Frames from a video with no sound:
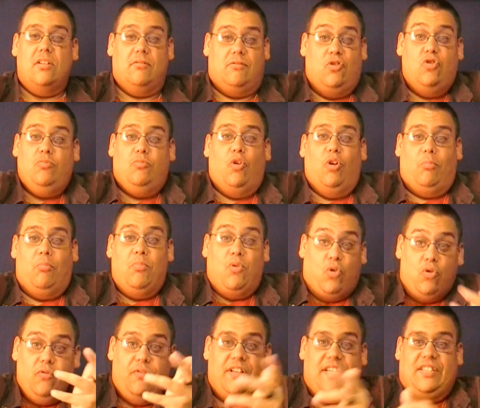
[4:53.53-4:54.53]
two more
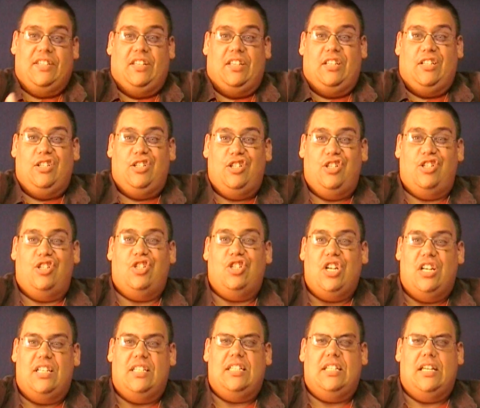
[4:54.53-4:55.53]
movies of this
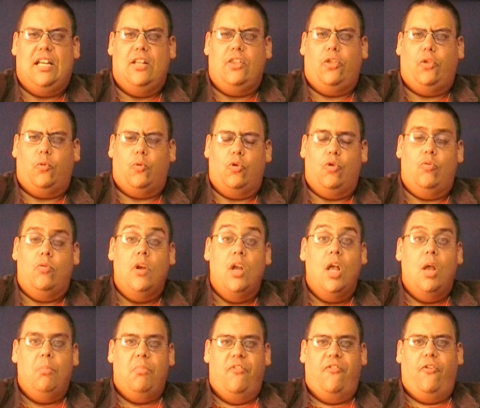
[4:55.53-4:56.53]
shit to get through
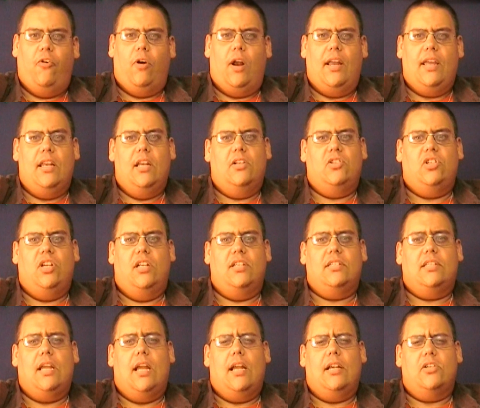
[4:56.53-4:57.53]
before I get a chance
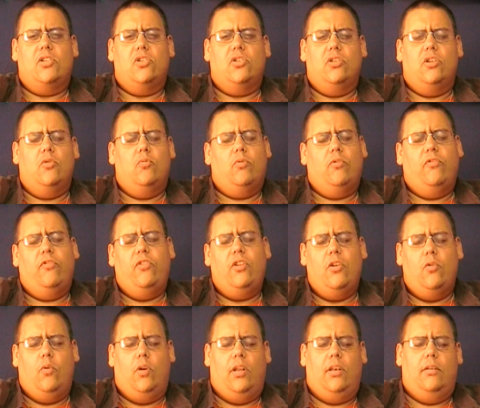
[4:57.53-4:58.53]
to actually
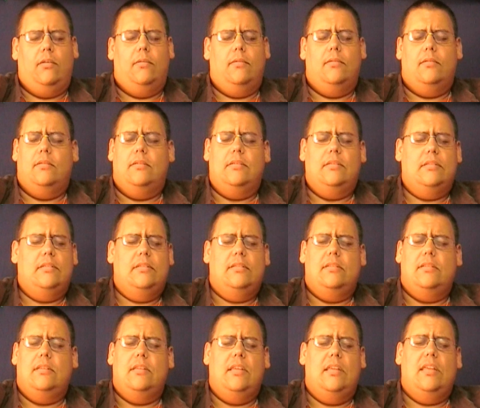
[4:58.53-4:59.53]
review it.
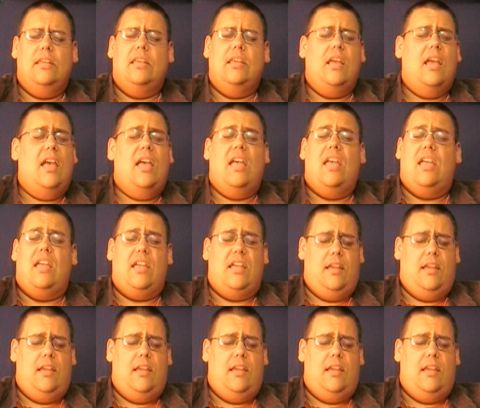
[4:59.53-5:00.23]
Yay.